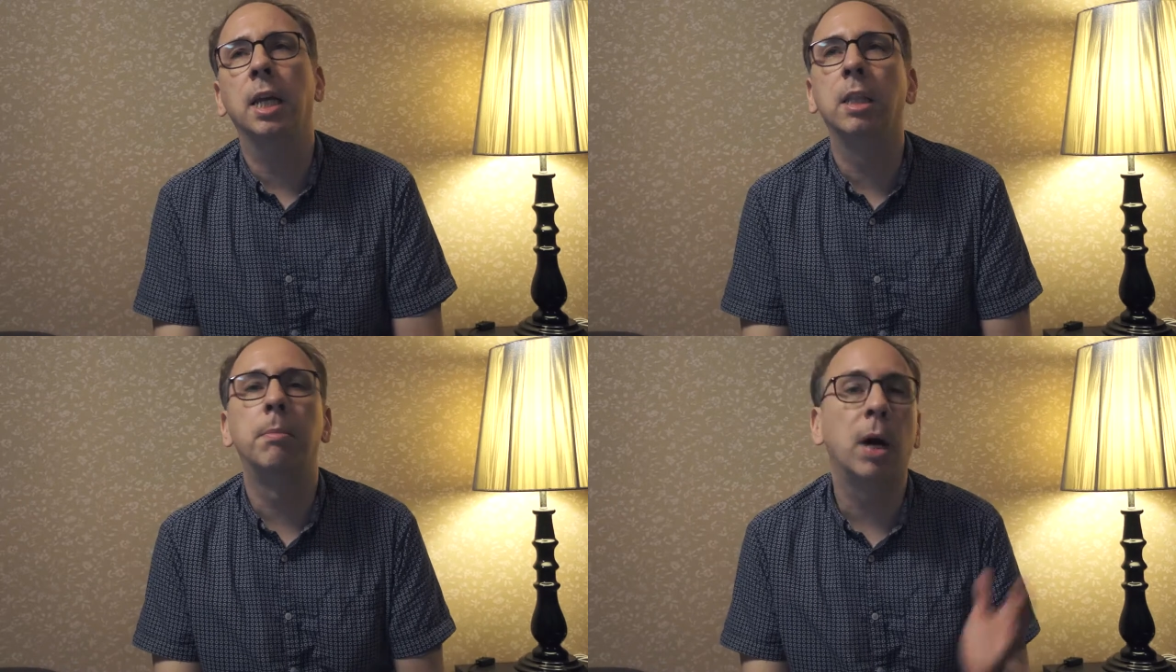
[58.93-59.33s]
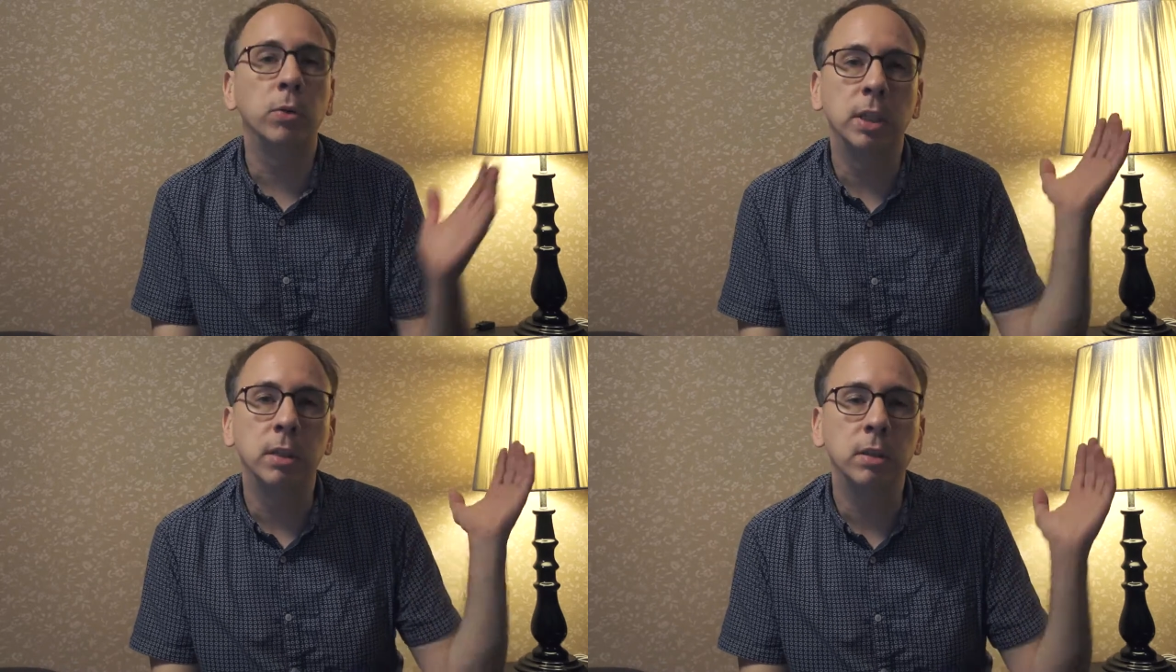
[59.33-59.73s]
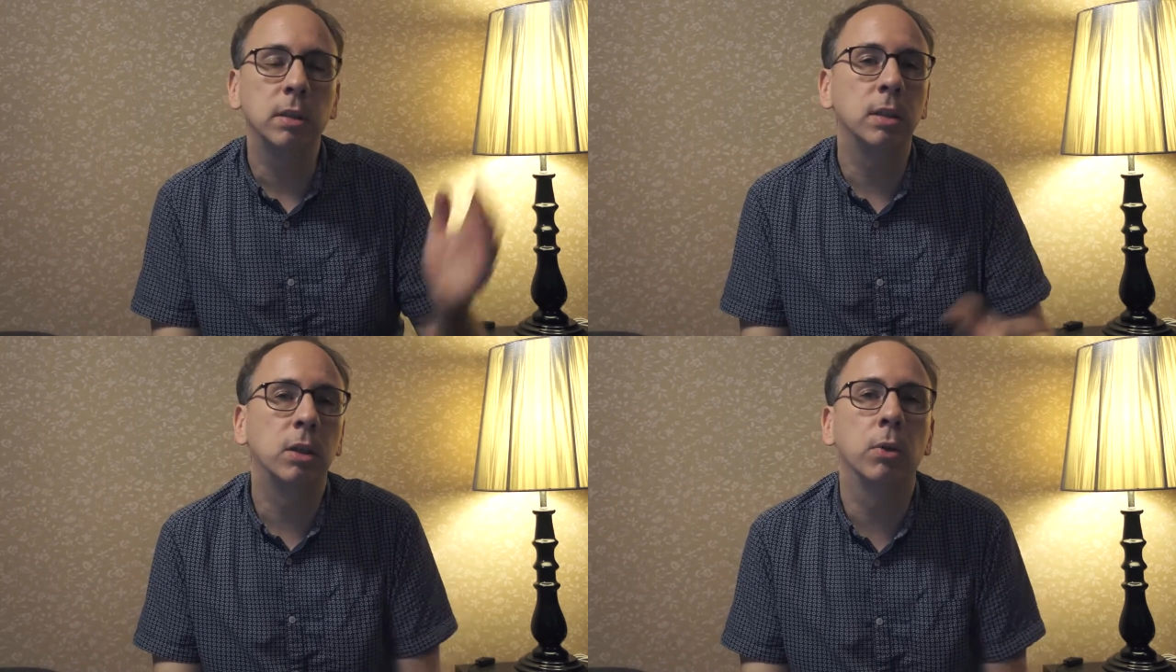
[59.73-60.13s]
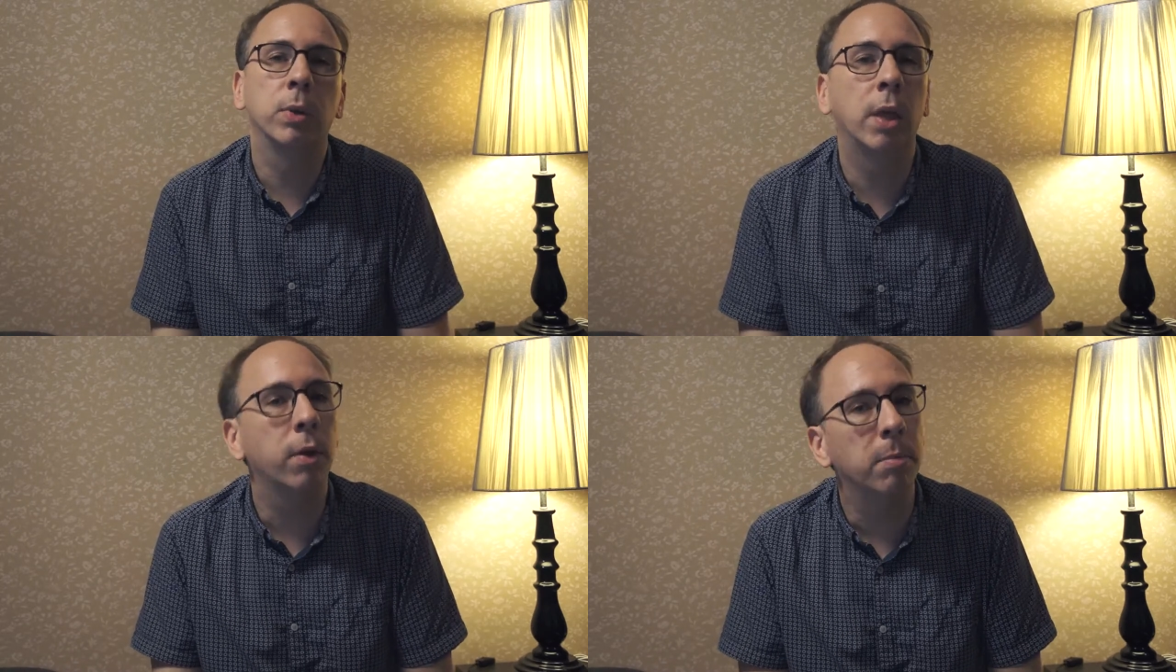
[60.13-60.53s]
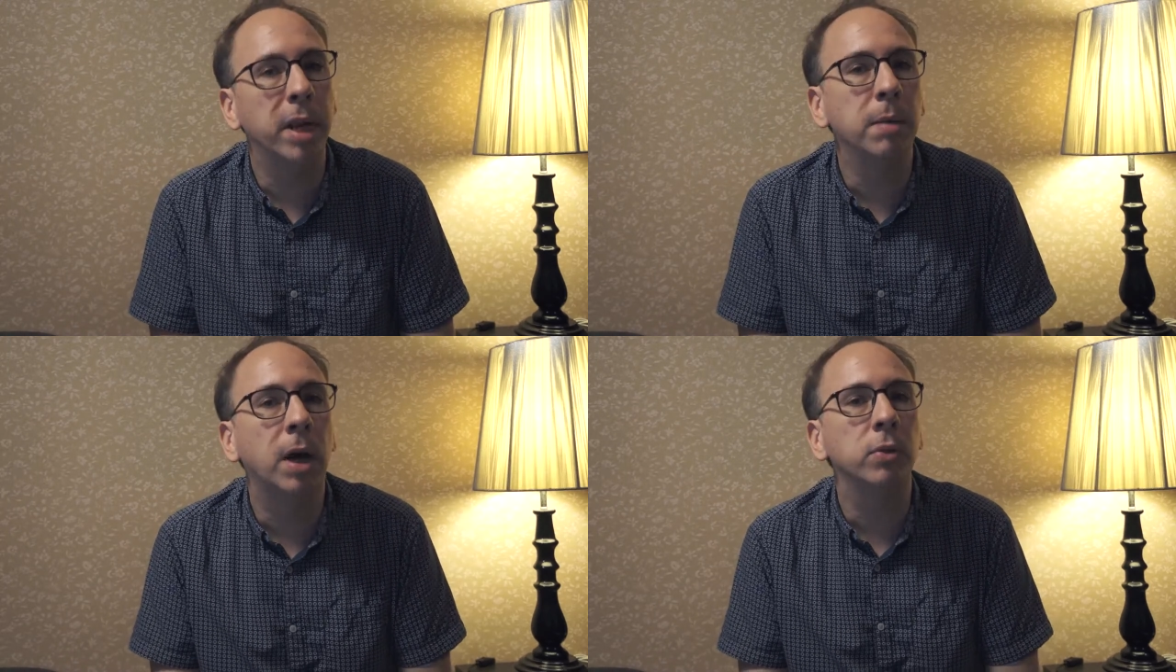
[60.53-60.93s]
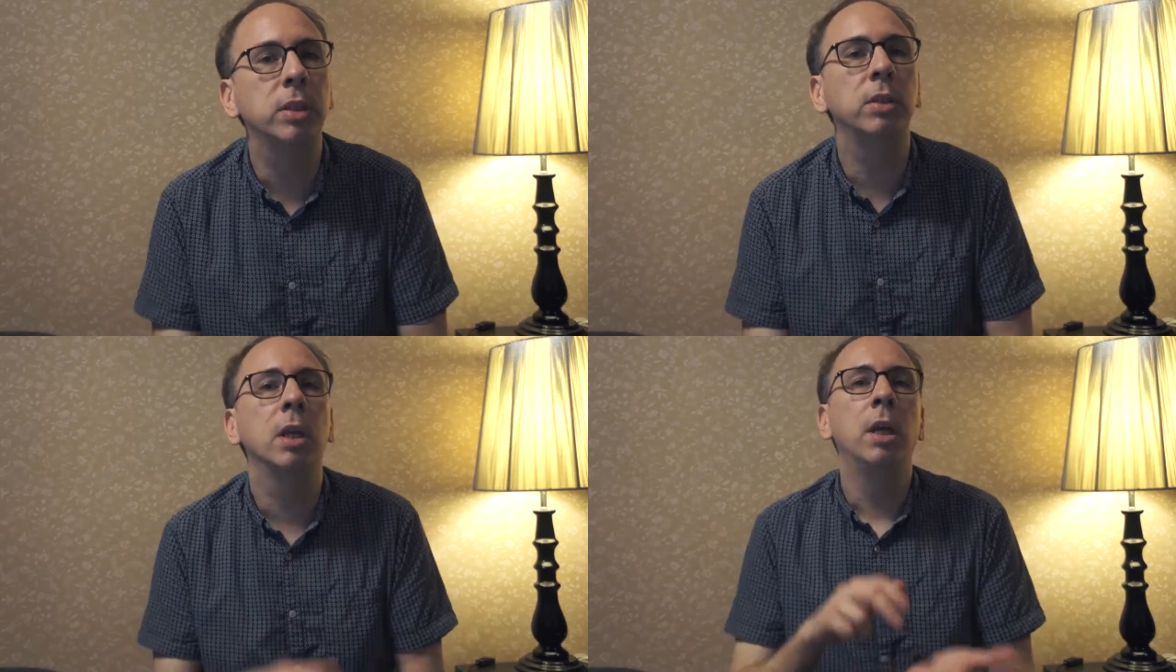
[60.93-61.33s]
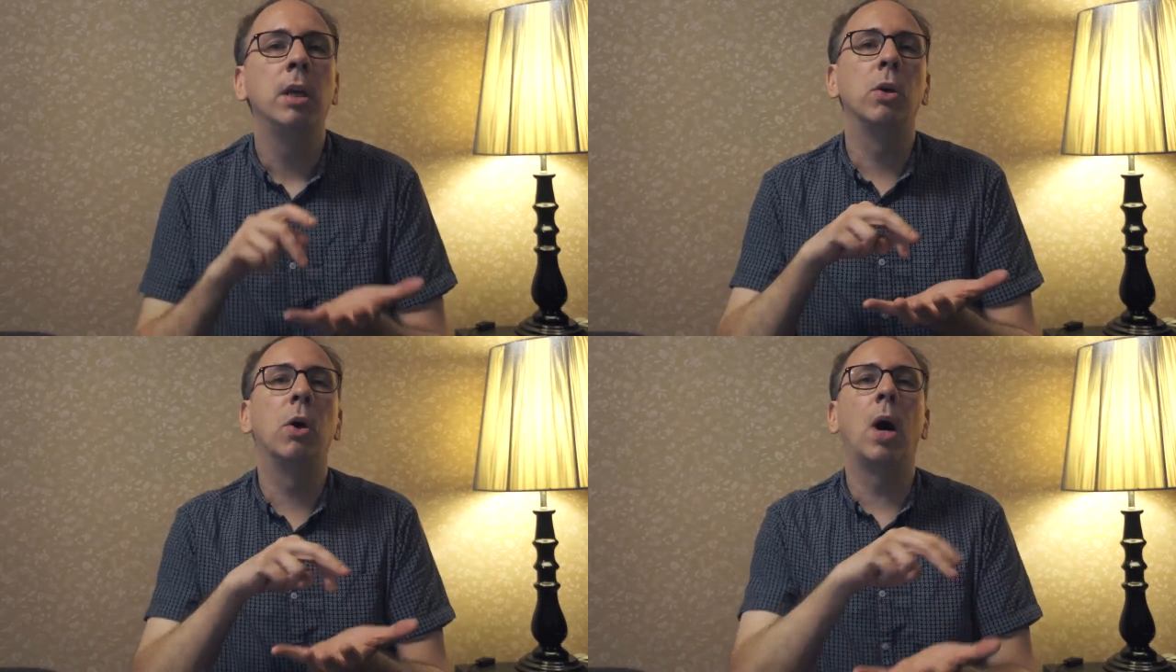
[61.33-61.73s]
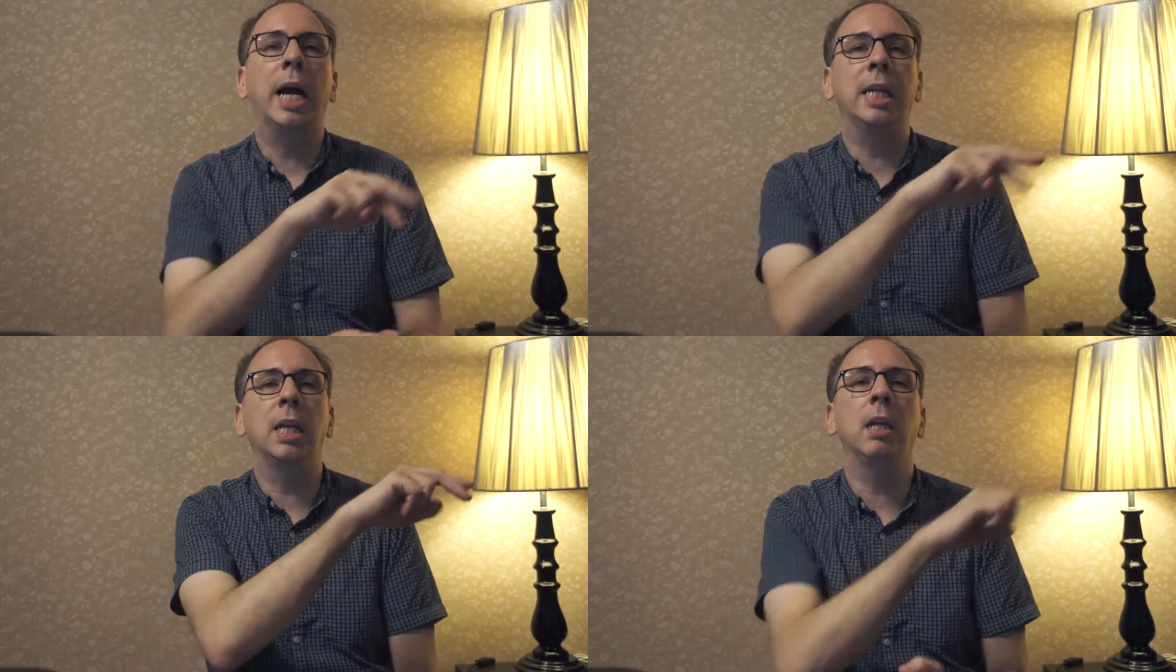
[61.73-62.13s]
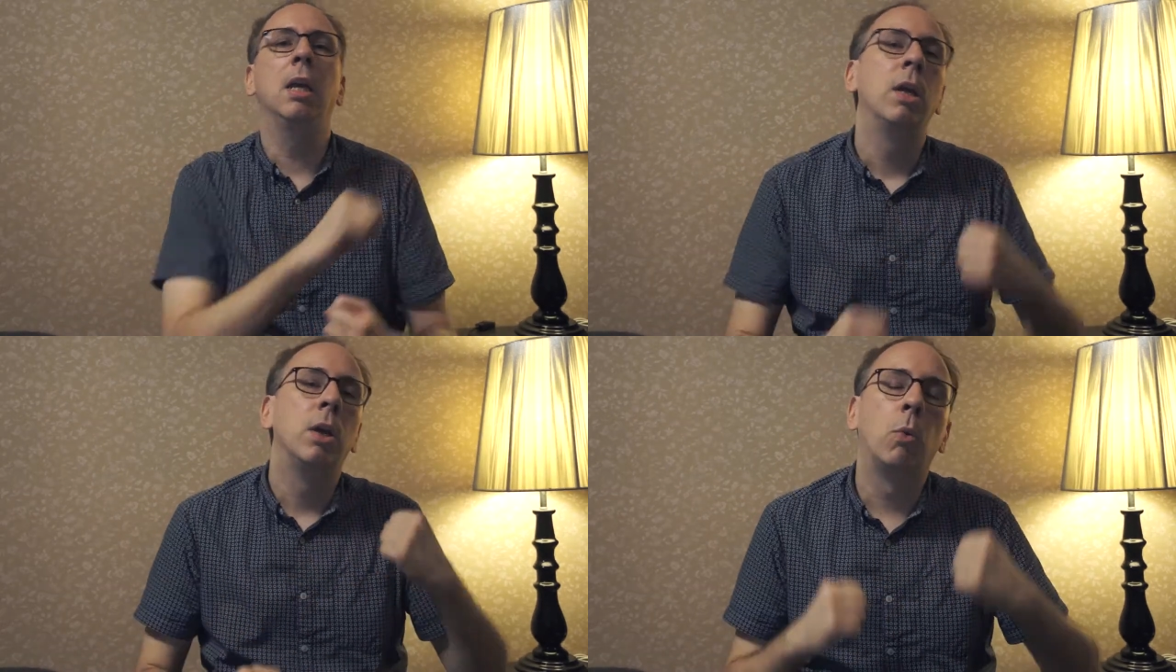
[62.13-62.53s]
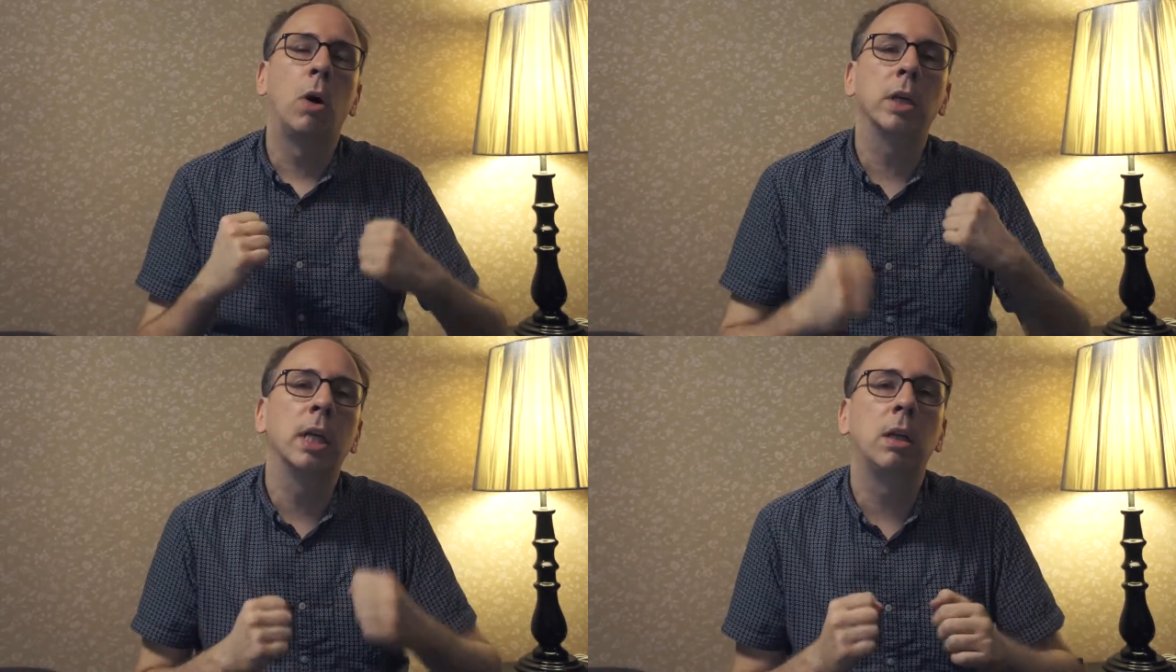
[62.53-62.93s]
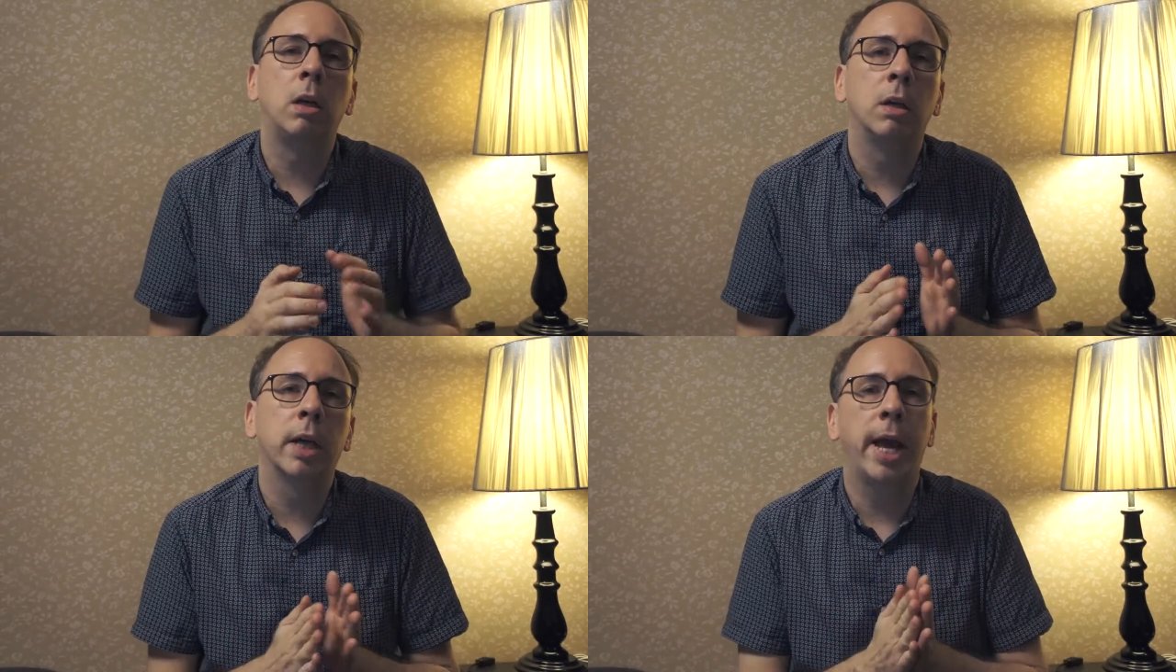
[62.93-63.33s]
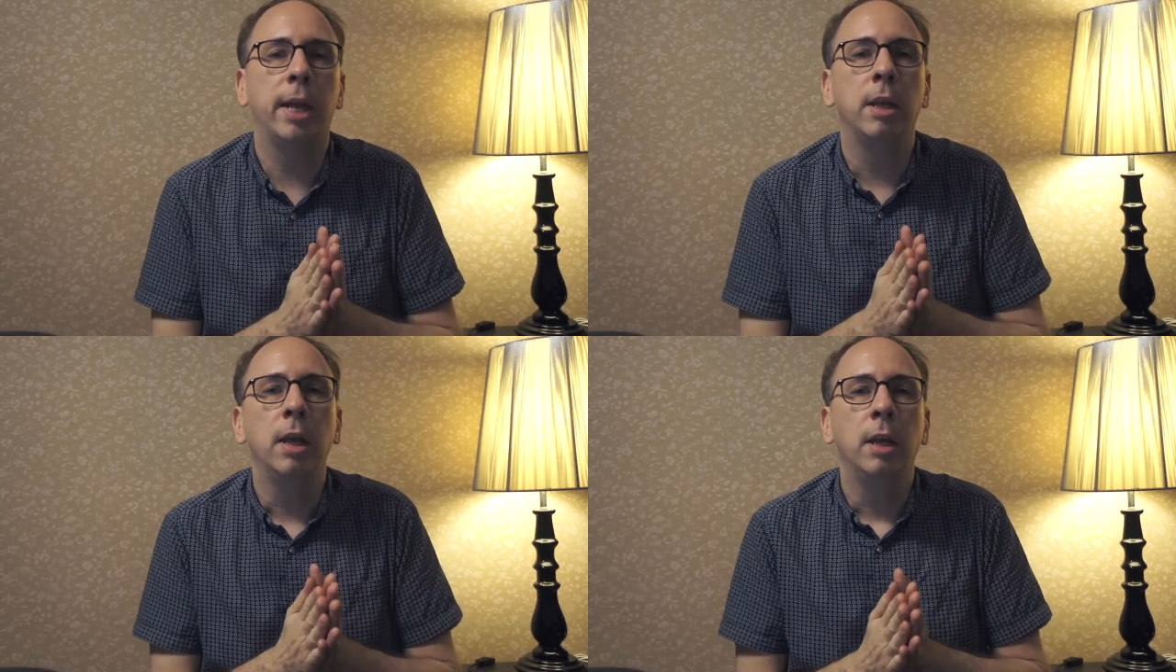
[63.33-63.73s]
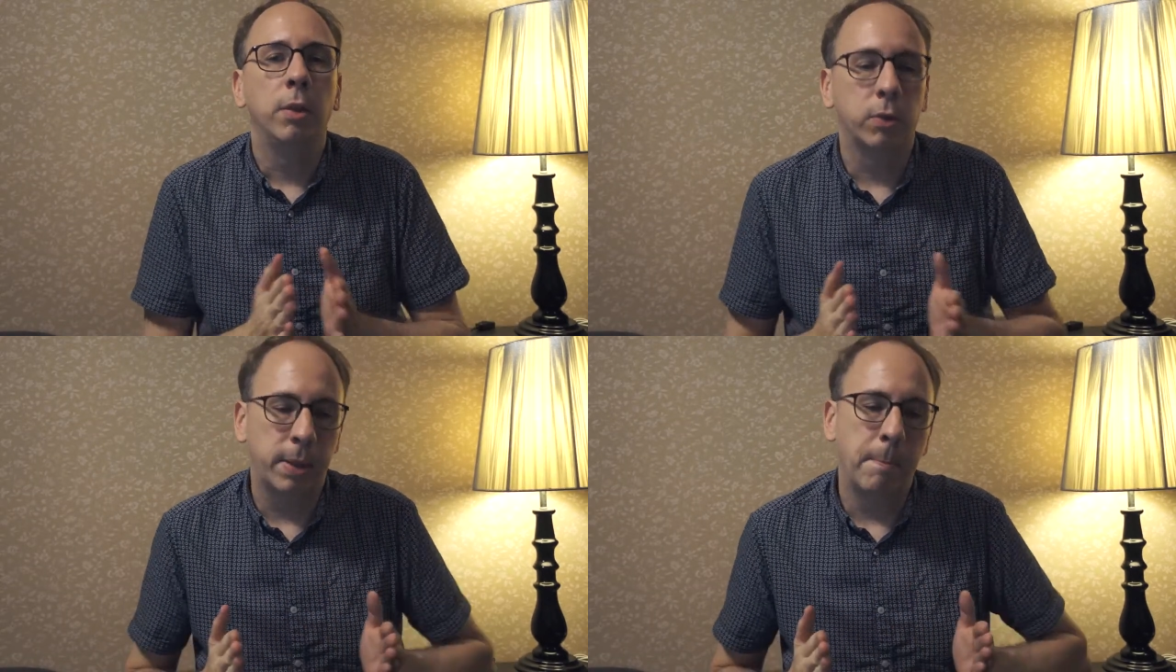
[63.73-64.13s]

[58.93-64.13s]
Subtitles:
in the mountains, in Korea there are many mountains, you go hiking, you're walking along, and there's